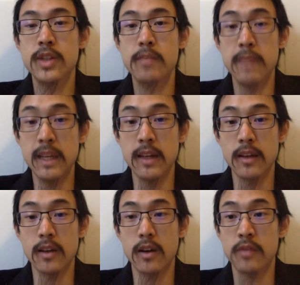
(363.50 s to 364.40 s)
the
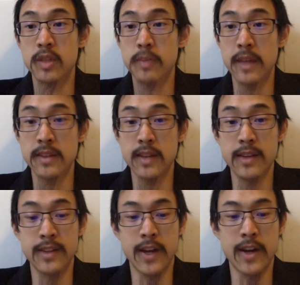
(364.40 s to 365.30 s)
meaning of space
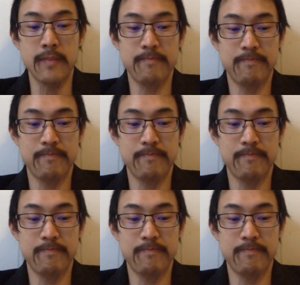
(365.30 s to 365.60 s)
and time.